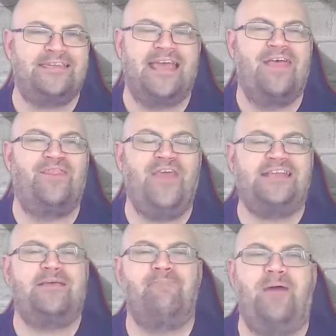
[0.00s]
is
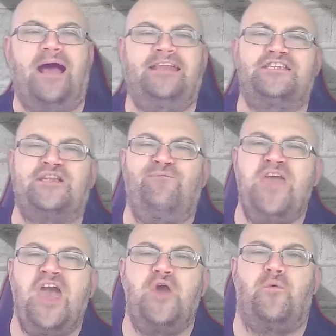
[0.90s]
that a balanced
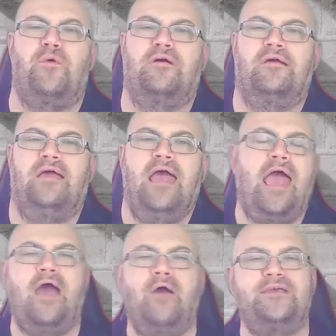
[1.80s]
view?
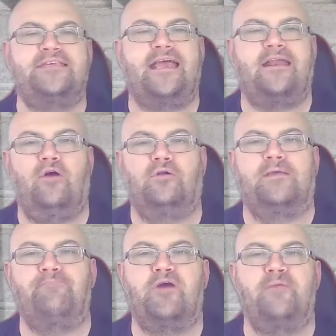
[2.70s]
How is that
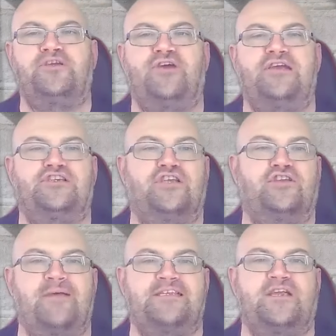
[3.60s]
holding perpetrators of
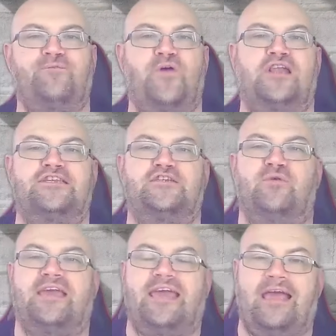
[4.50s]
domestic violence to
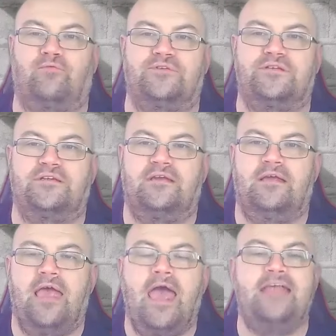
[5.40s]
account
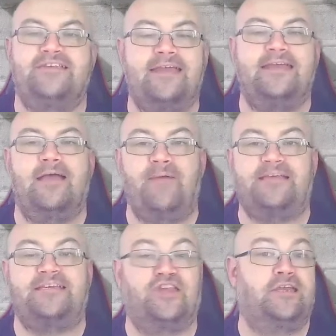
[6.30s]
and sending a
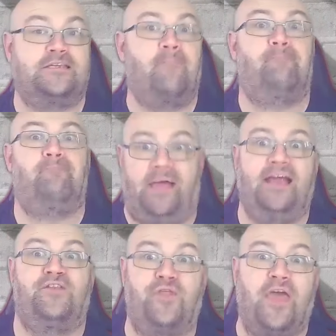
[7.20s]
message that it's a
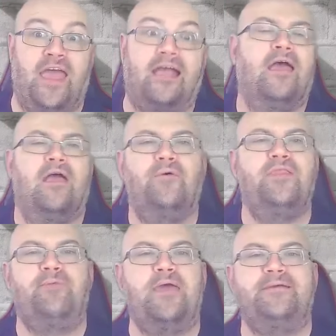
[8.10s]
bad thing when
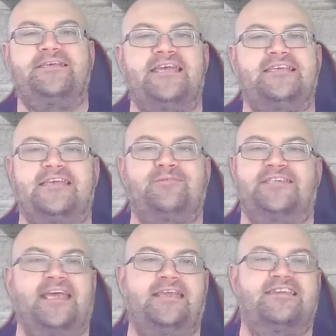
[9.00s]
the BBC
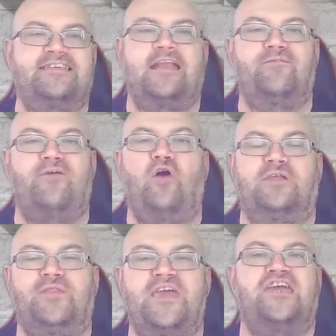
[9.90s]
seems set instead of
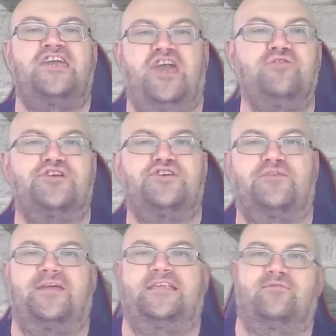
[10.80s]
holding the accusers
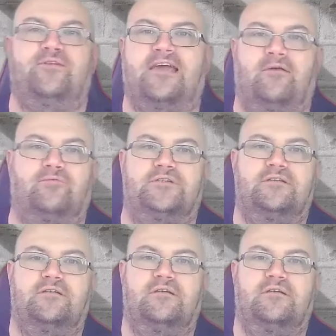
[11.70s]
of it to account?